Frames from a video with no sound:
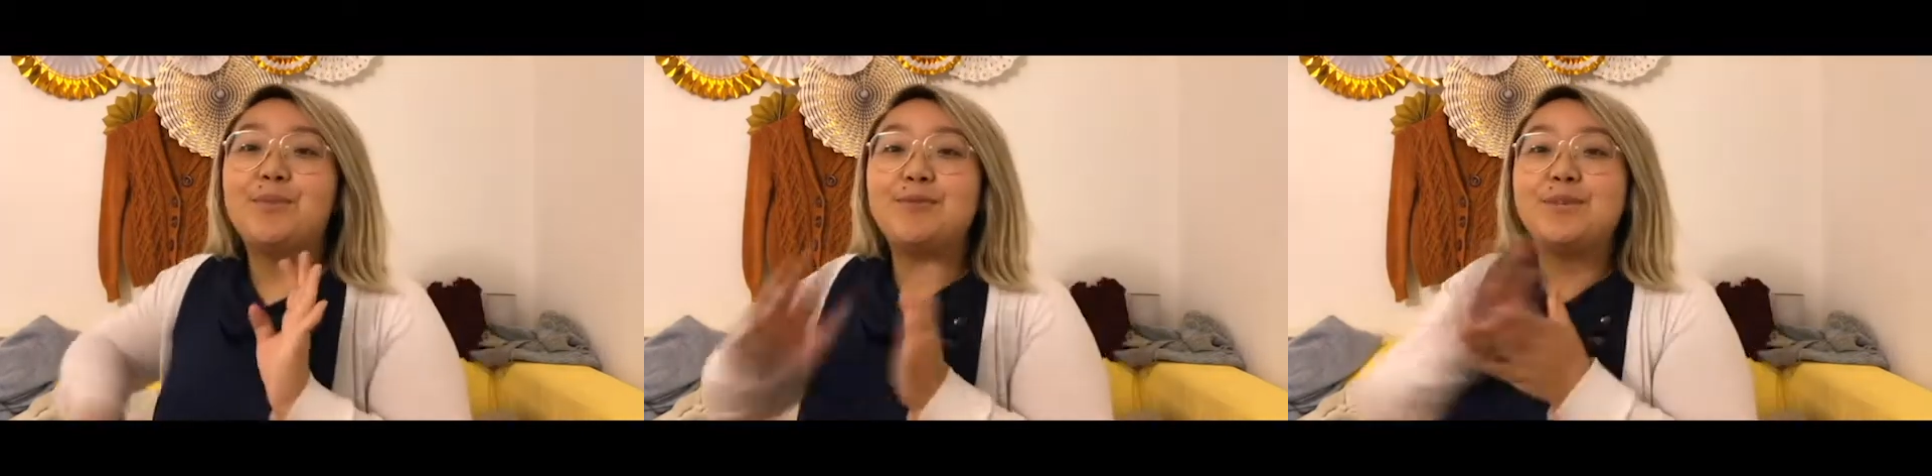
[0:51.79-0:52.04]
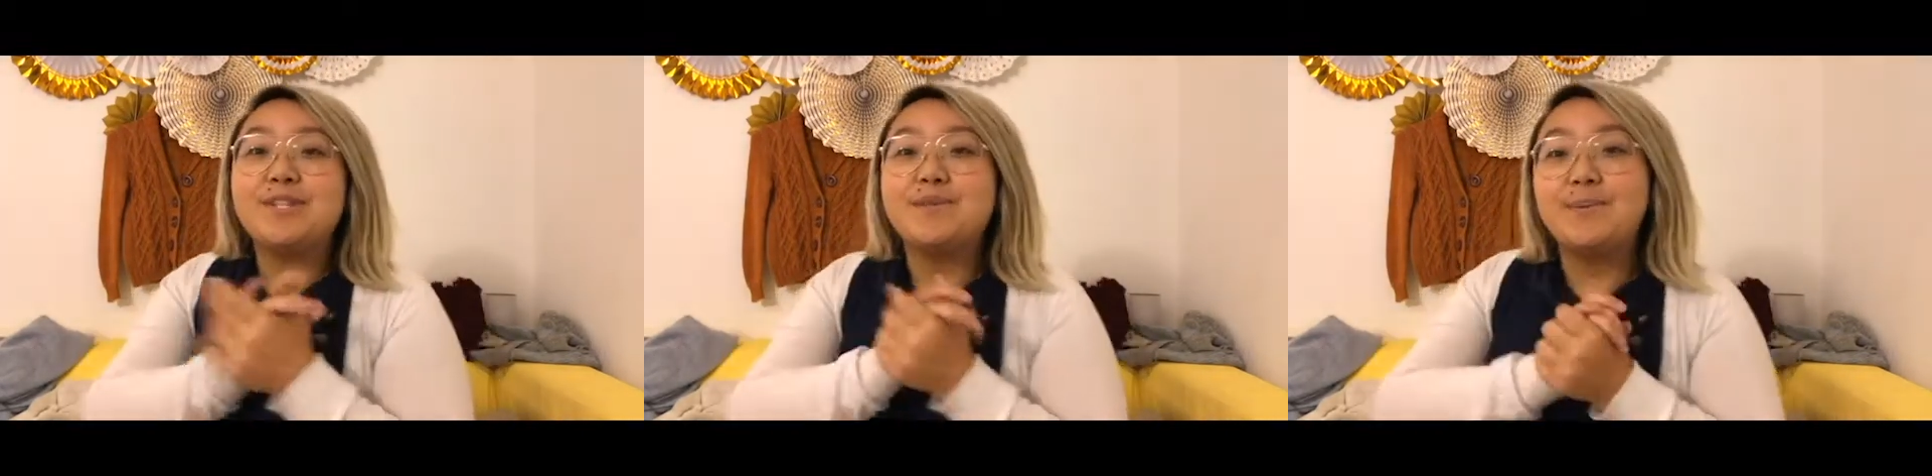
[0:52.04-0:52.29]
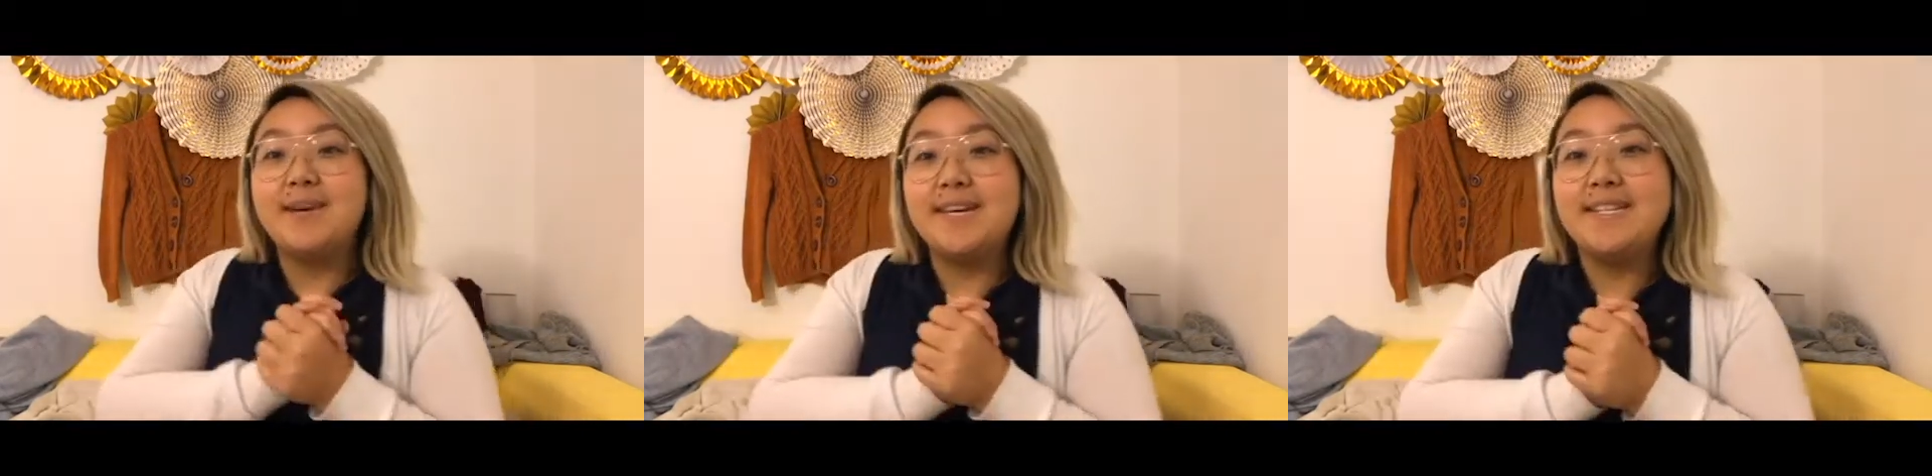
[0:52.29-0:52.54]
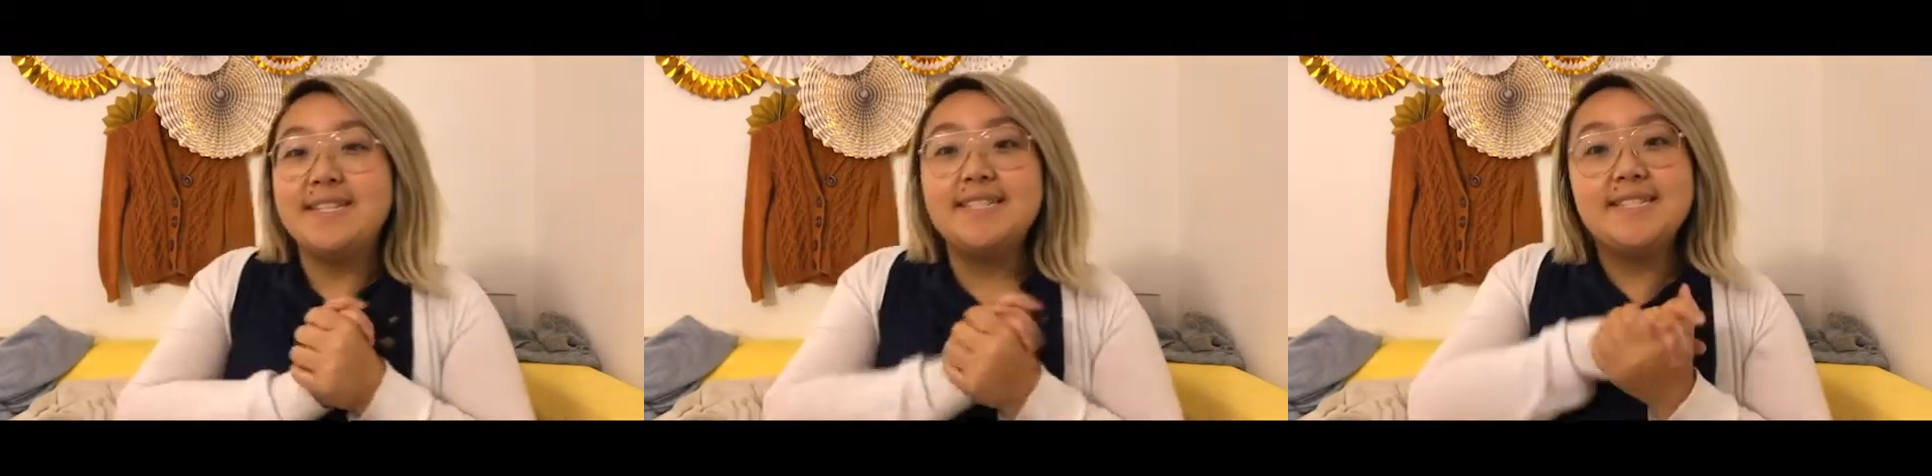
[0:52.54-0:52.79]
the reason why
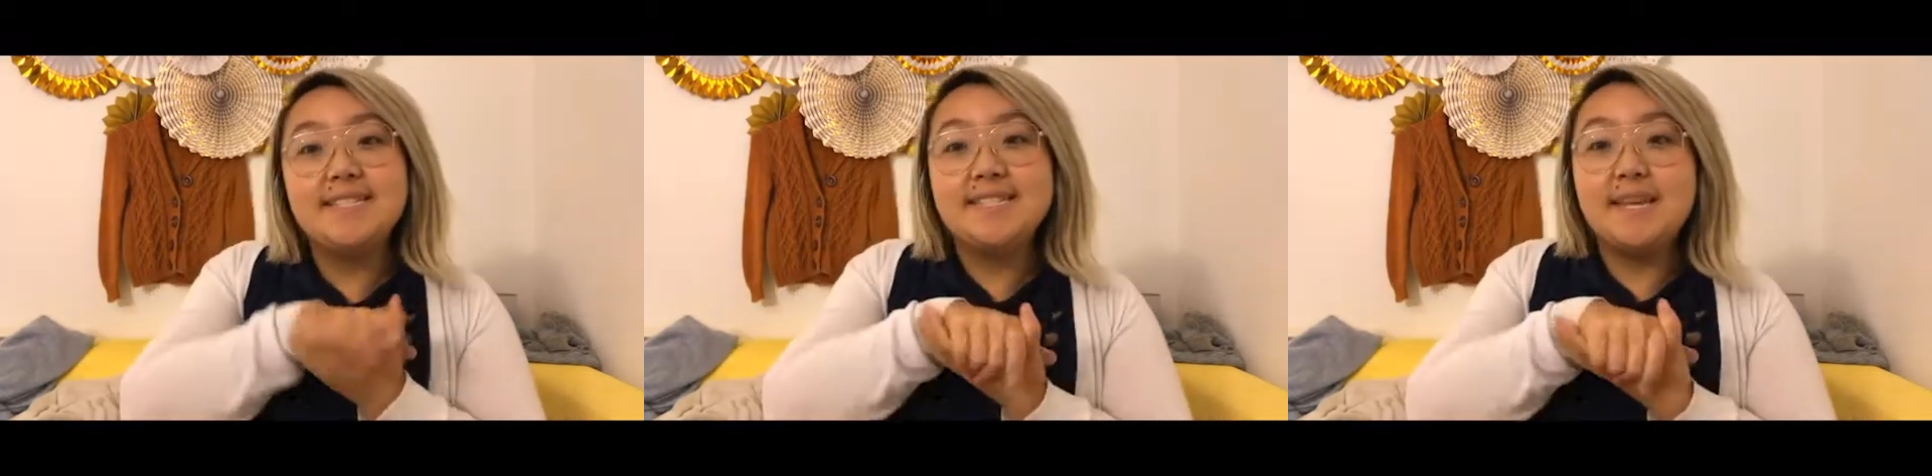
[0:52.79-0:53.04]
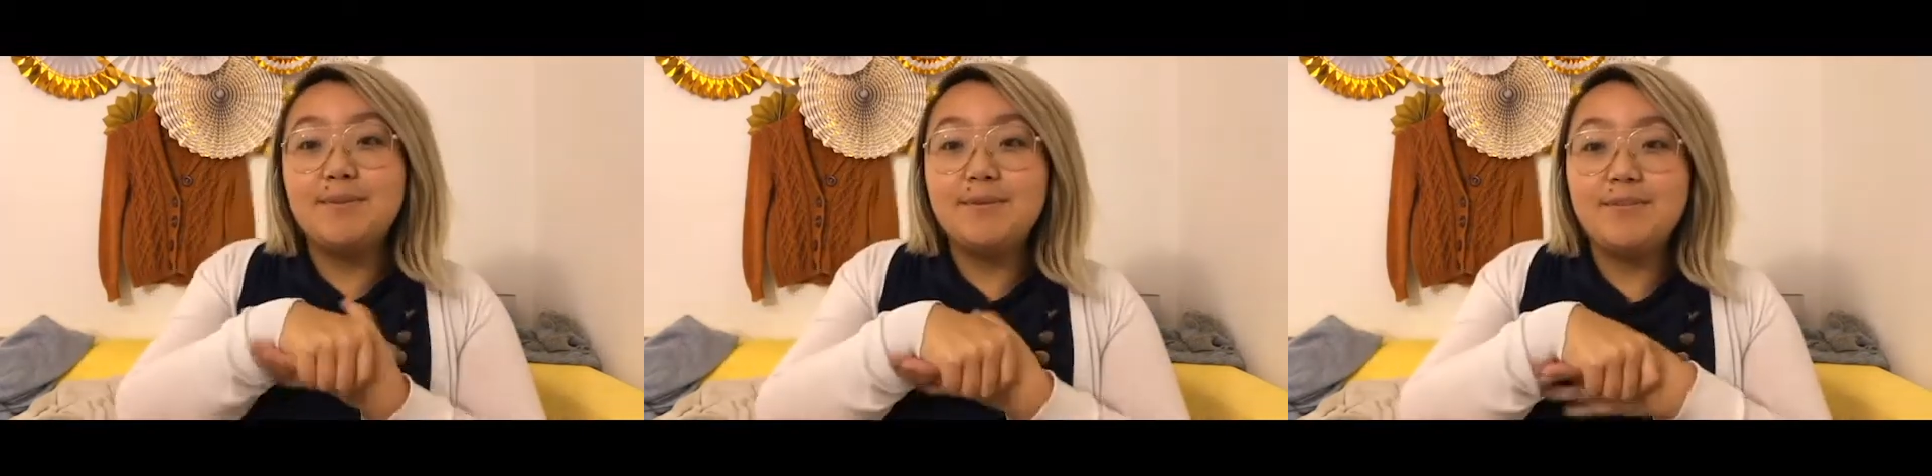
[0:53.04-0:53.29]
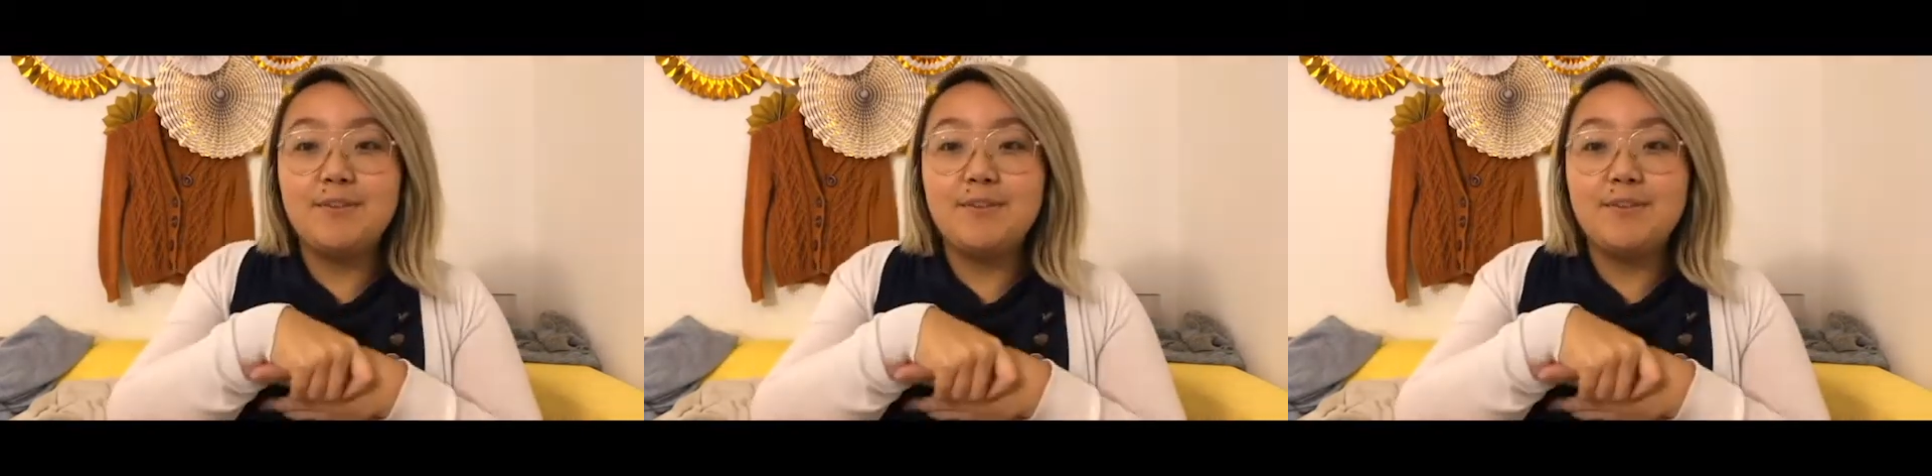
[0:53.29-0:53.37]
I skipped